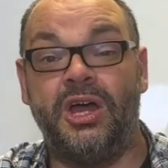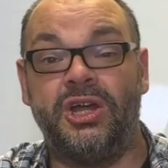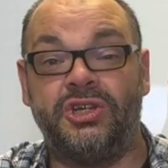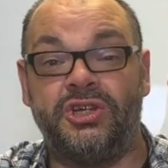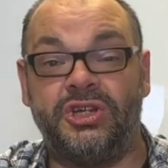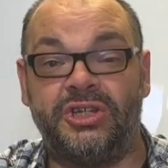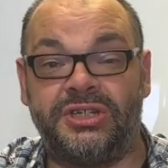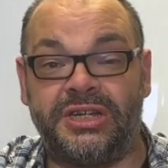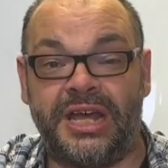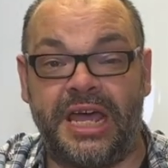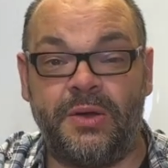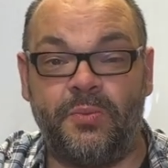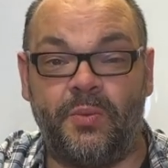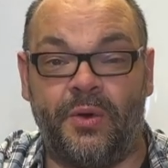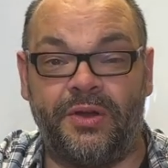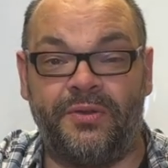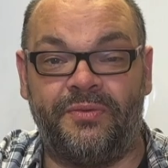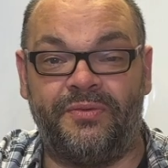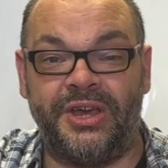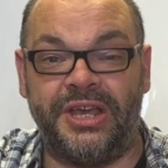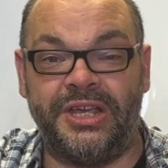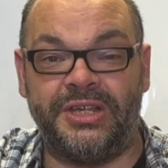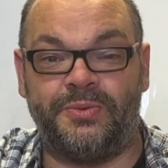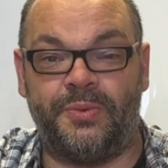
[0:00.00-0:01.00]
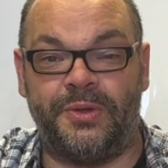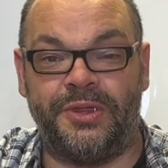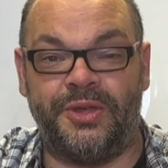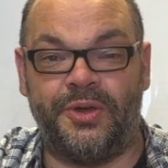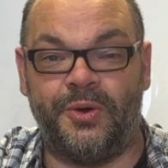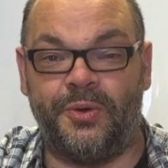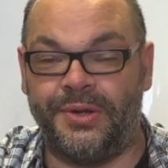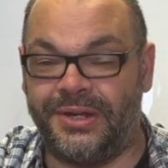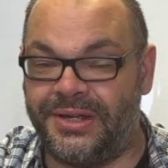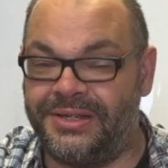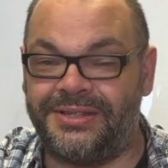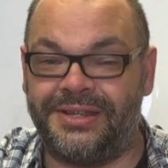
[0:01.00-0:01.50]
just take one of these with
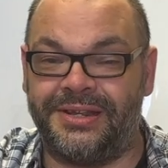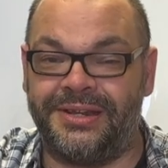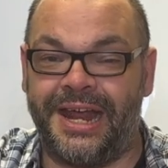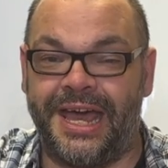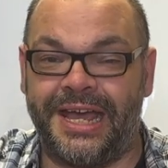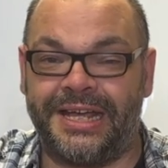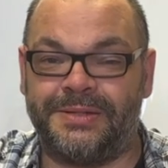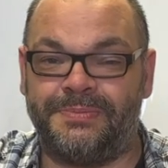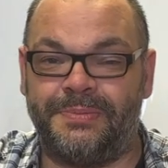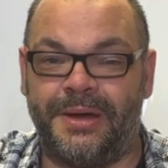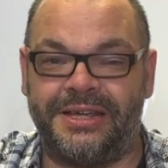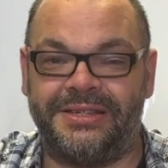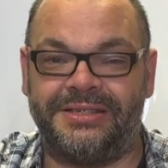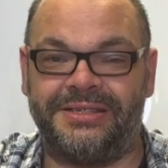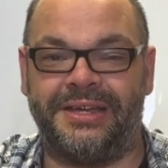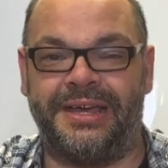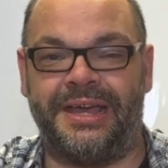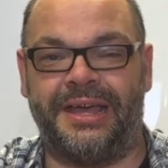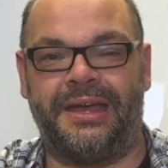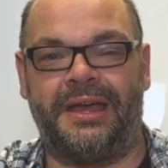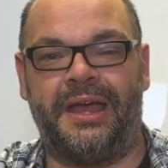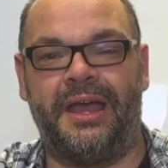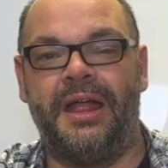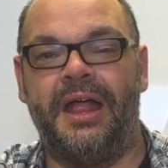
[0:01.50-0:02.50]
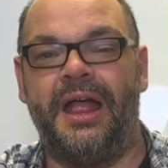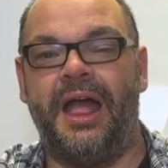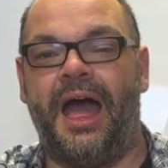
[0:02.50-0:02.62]
you and it's the next best thing.